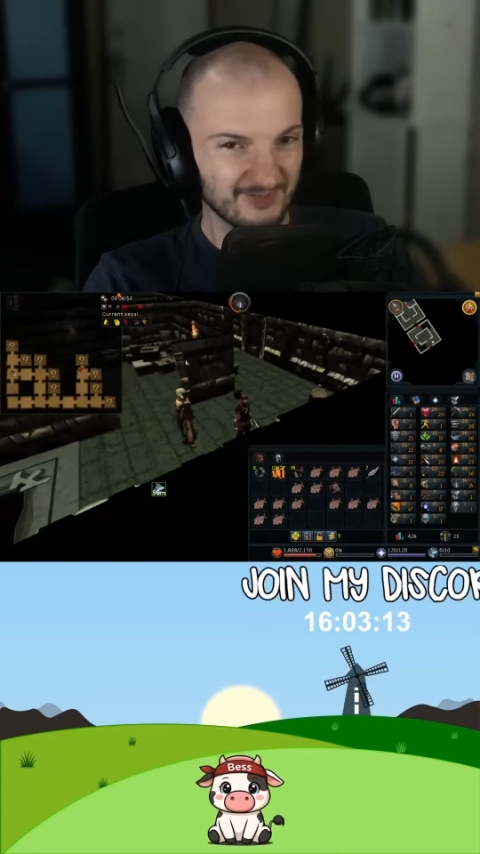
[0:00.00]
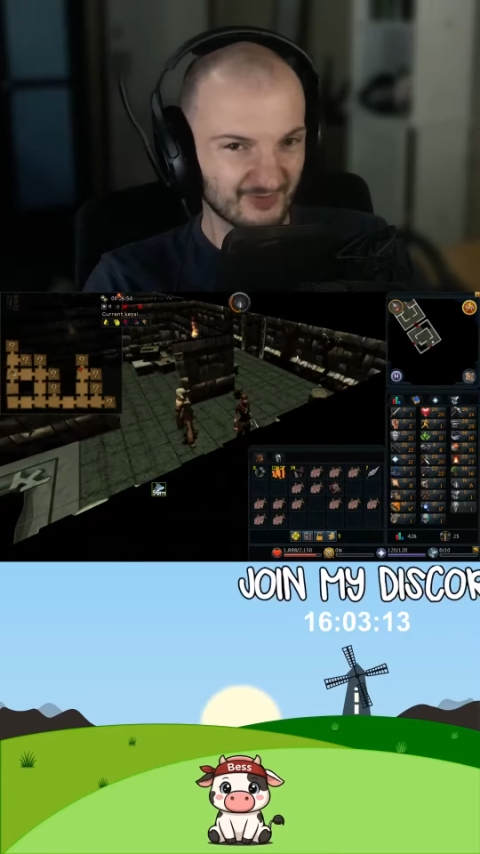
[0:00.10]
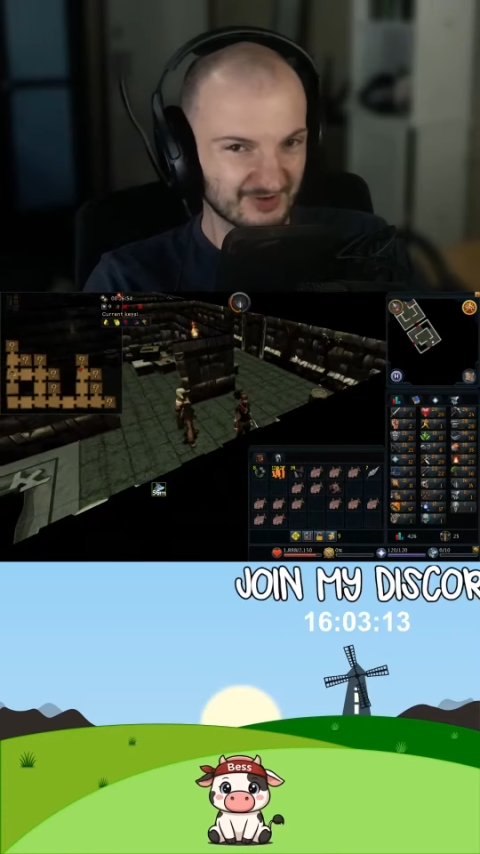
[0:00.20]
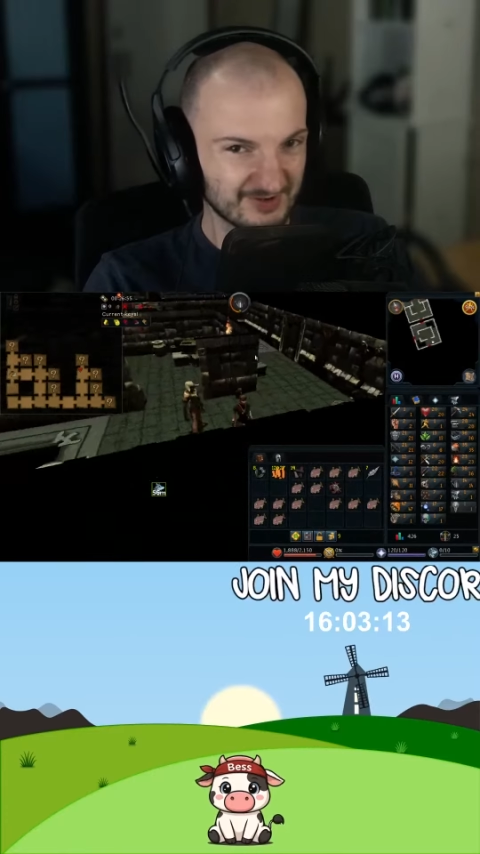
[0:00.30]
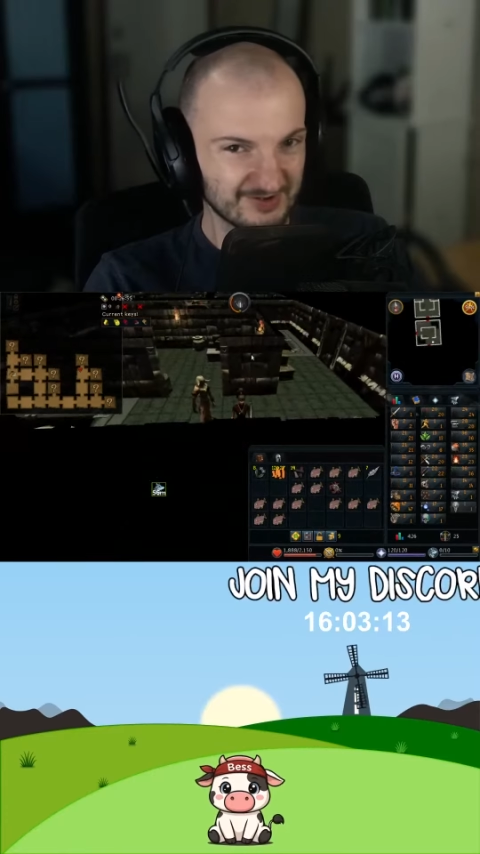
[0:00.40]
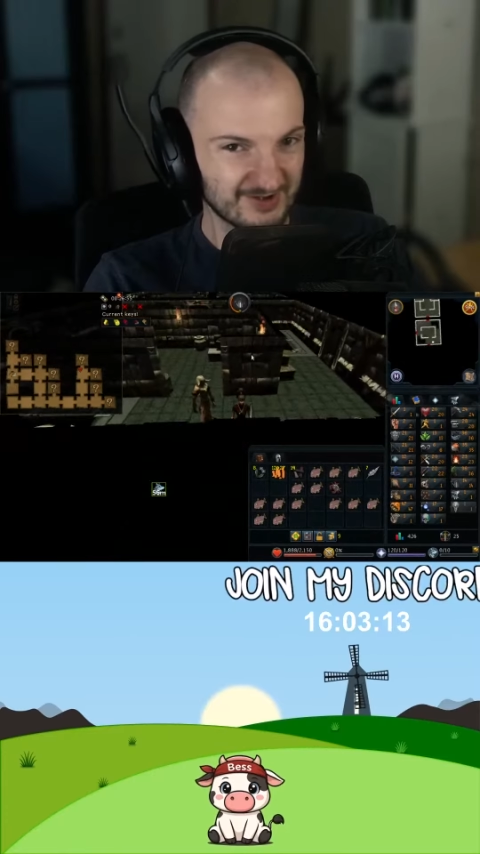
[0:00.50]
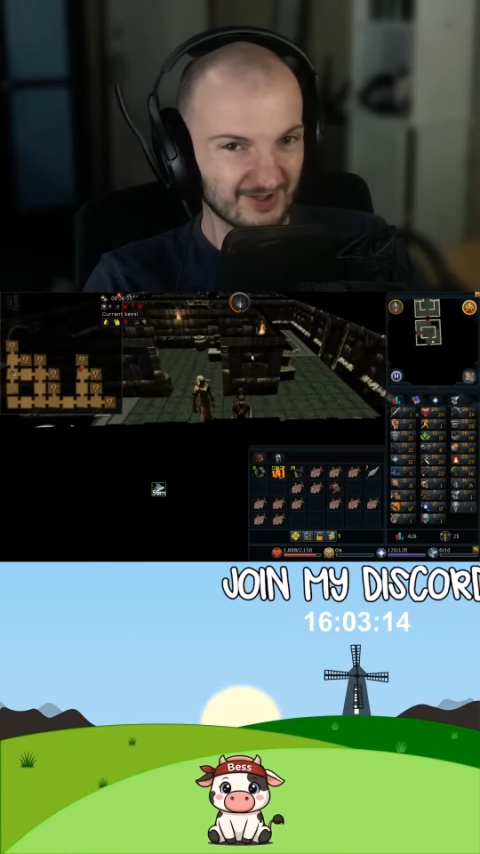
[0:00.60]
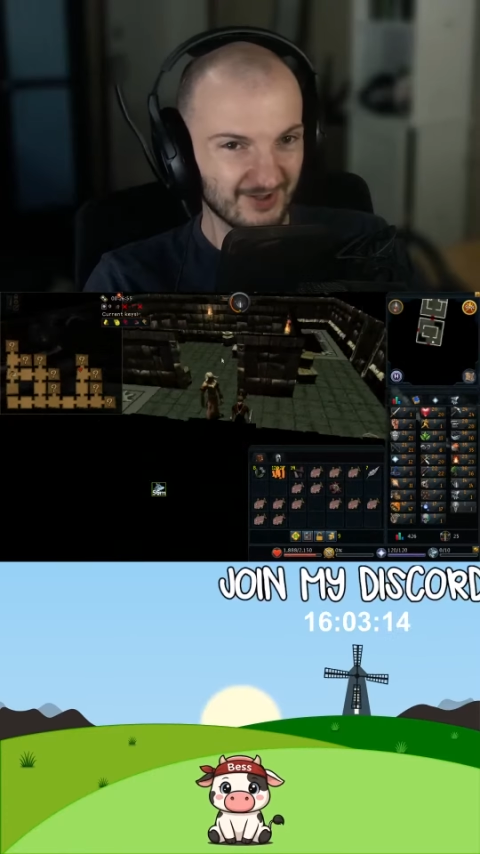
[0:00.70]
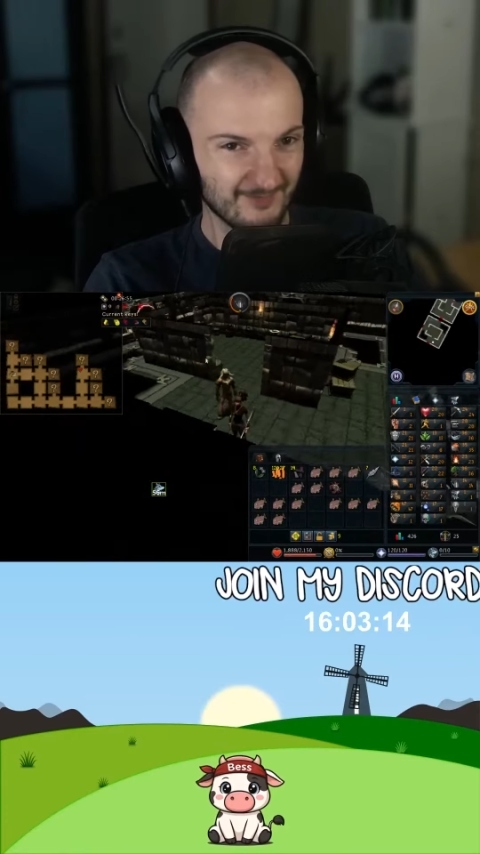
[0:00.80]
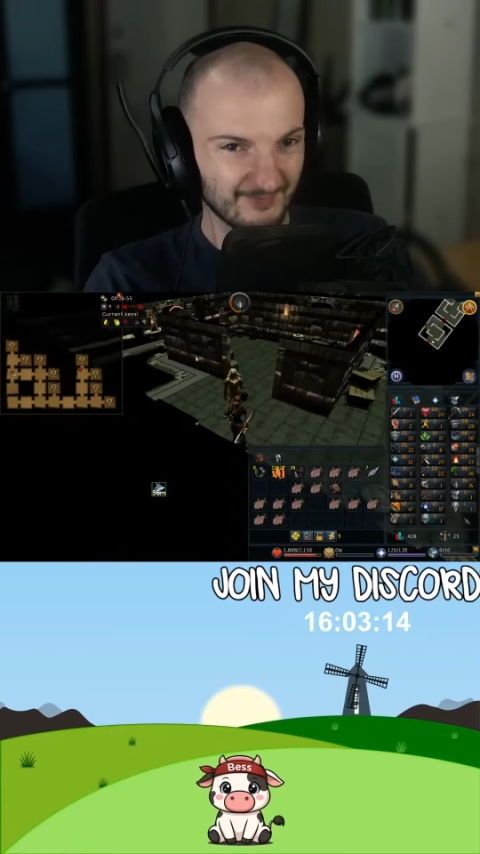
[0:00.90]
turning it
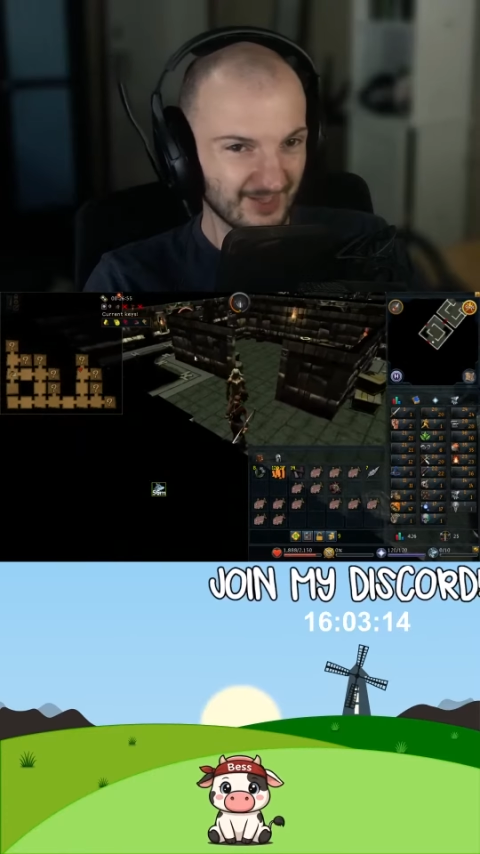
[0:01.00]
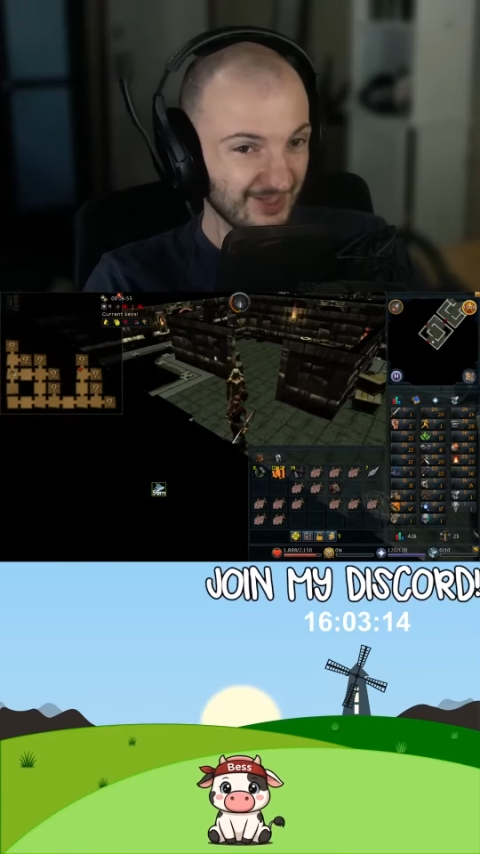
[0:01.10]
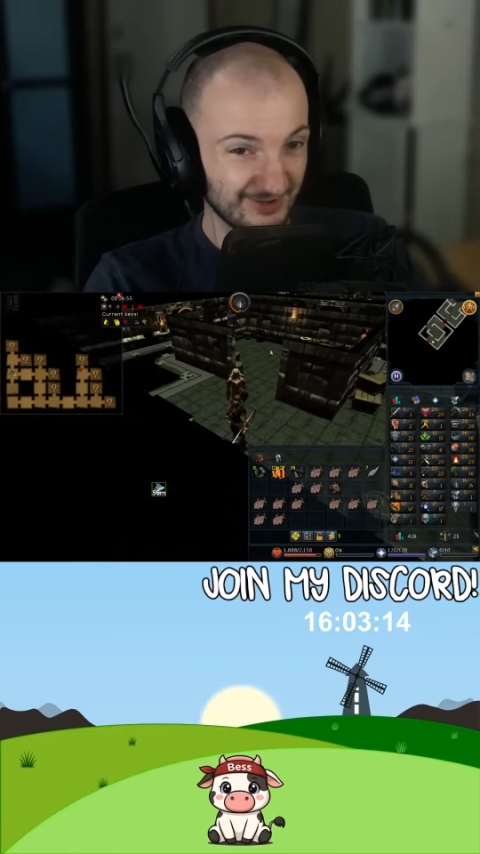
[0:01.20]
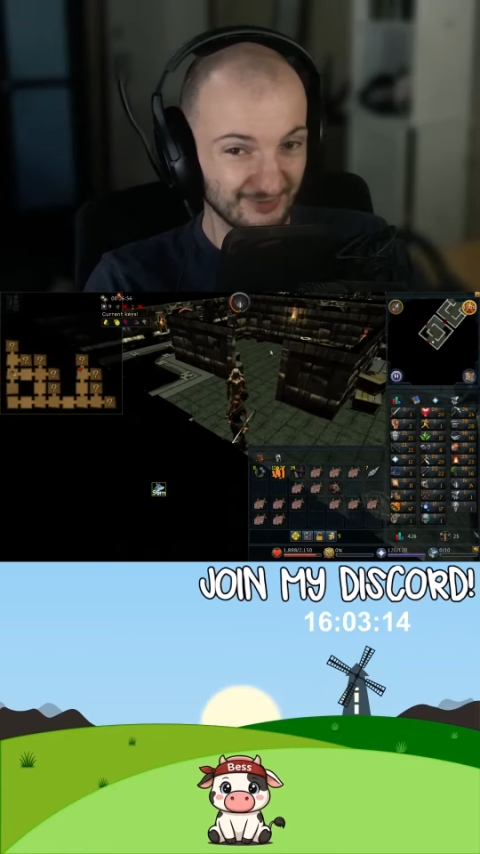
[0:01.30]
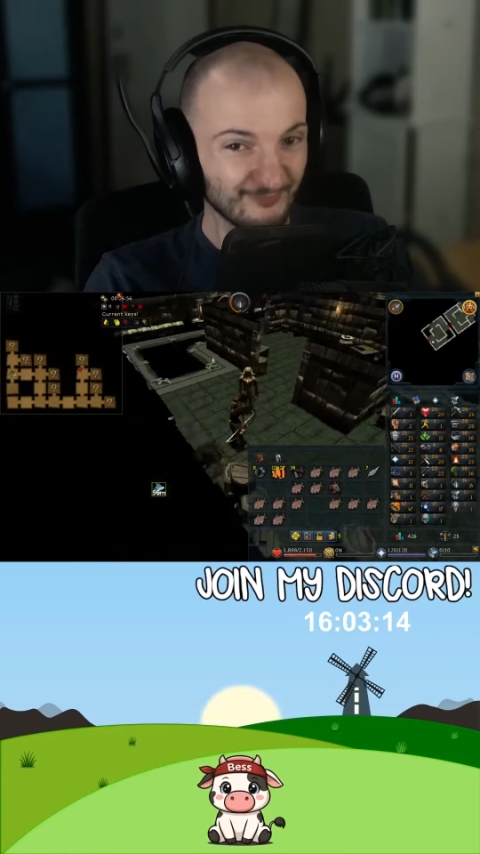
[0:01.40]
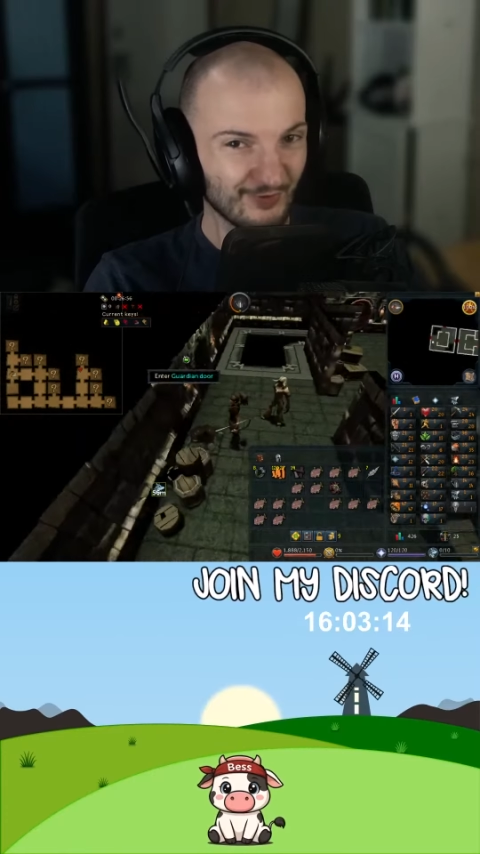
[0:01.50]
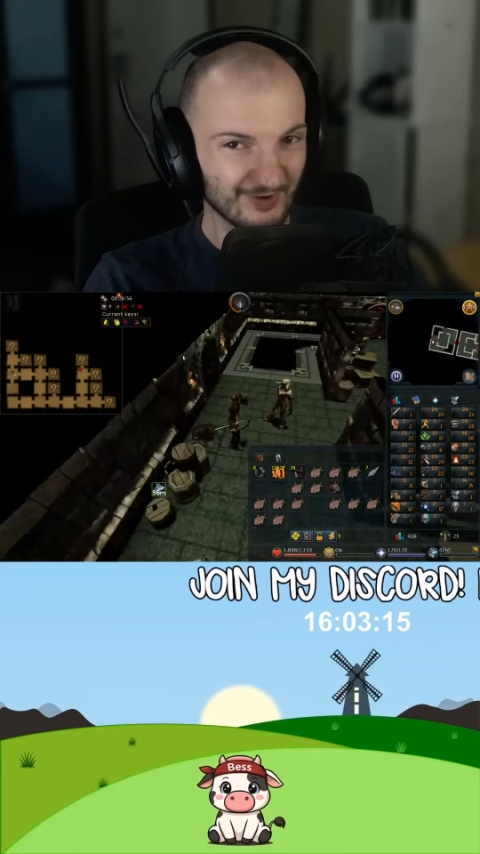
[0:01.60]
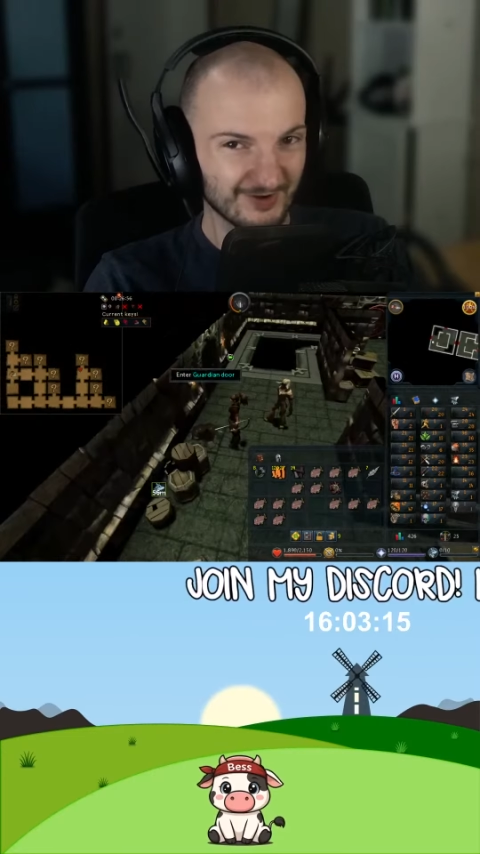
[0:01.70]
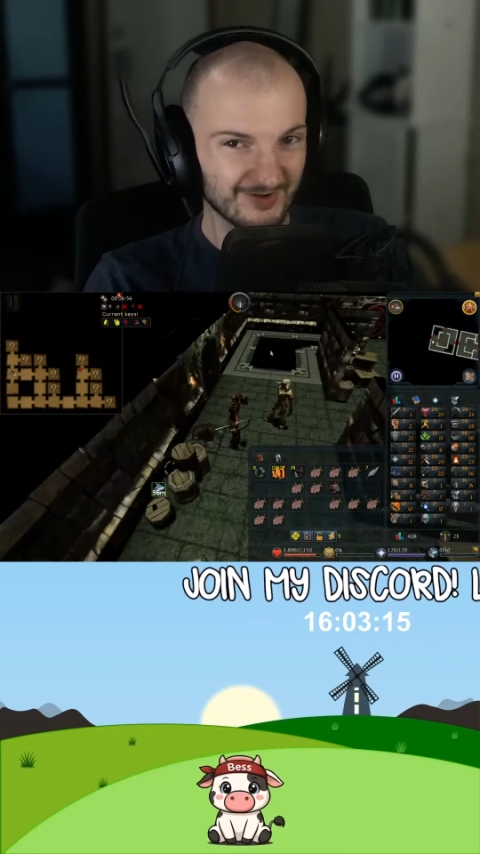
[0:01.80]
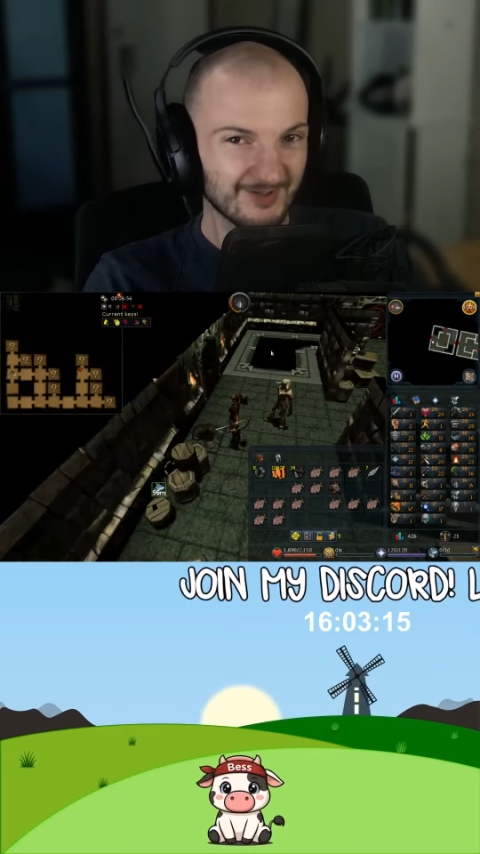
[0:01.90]
up
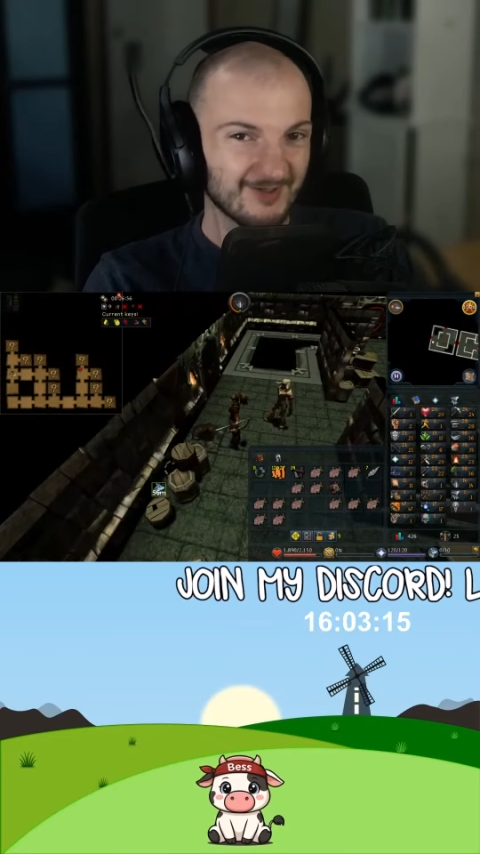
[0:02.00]
anymore